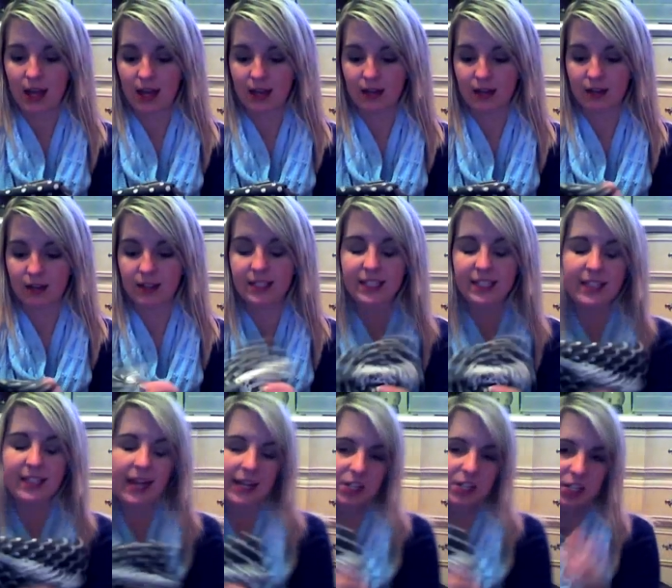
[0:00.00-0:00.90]
and this is
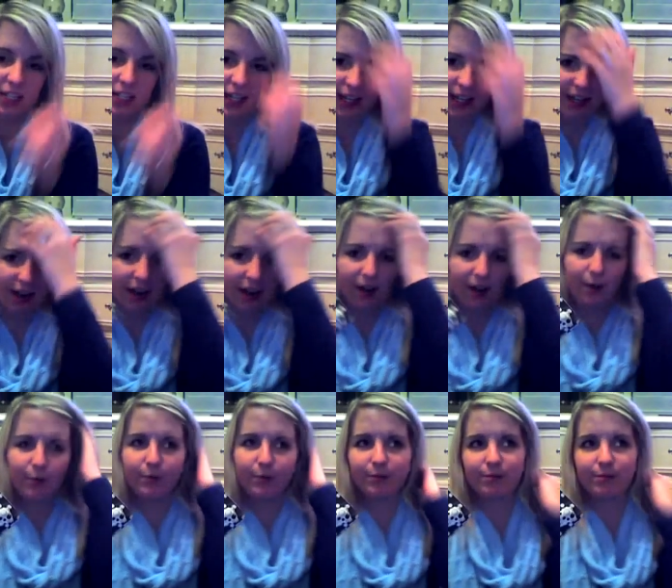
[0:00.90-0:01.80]
actually
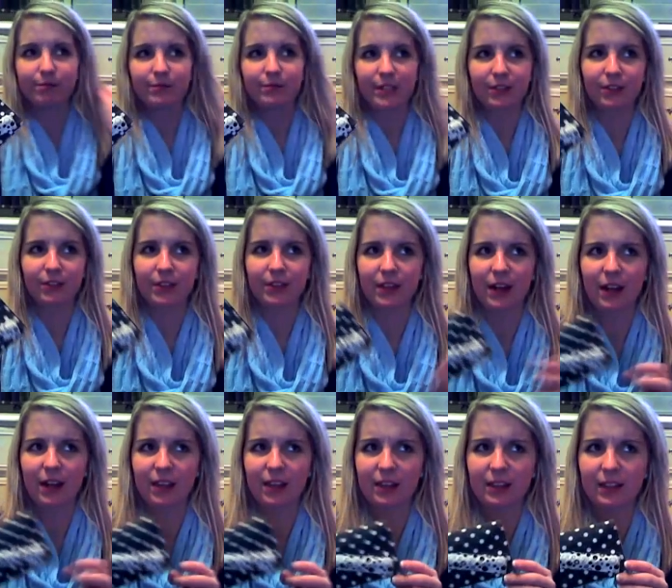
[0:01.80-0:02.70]
um, different than
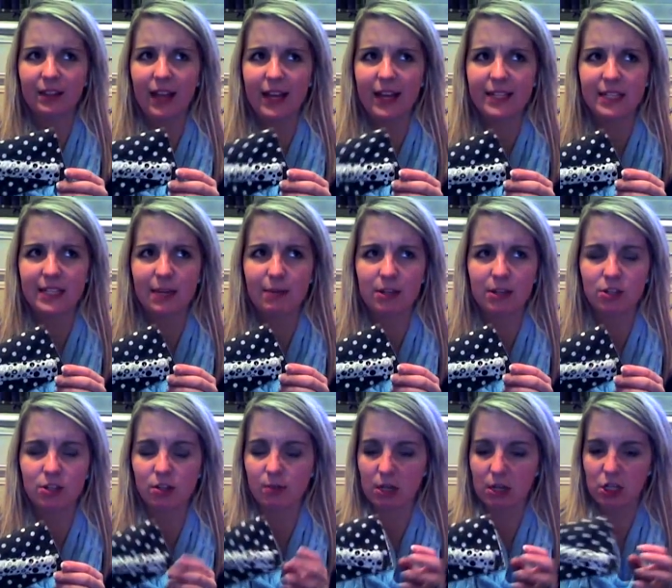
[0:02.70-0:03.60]
I think the last time I
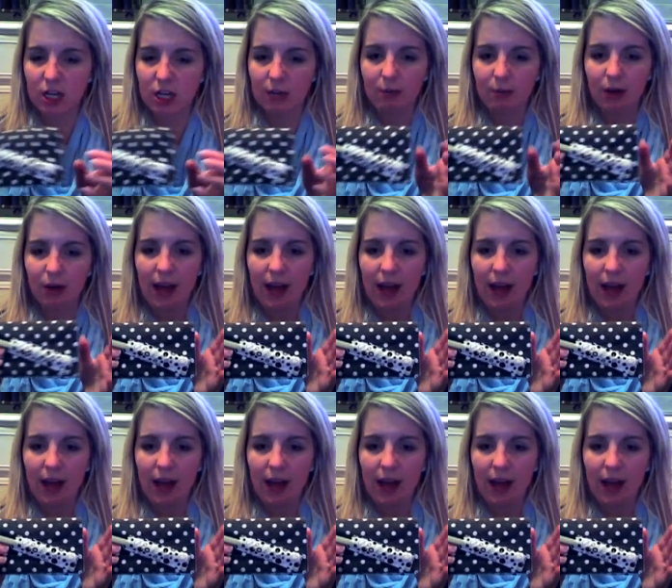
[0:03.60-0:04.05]
showed my checkbook.